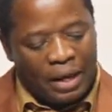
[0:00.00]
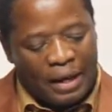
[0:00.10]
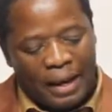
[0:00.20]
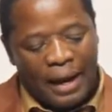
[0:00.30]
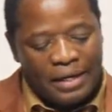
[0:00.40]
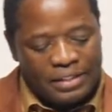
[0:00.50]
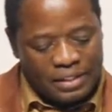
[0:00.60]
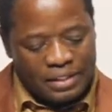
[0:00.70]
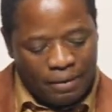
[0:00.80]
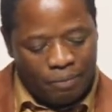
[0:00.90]

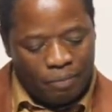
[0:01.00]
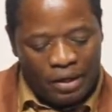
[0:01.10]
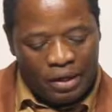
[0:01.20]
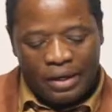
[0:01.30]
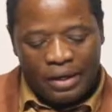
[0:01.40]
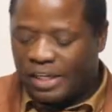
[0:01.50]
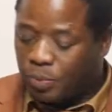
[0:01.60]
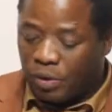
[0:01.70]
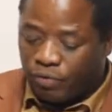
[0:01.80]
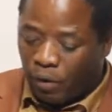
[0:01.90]
Elisha, he has
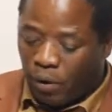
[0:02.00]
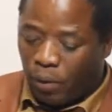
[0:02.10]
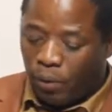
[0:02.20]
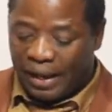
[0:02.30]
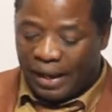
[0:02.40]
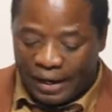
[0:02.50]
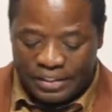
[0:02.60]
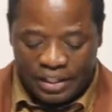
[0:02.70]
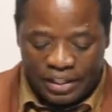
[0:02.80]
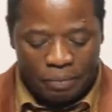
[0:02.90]
been following
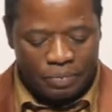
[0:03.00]
Elijah.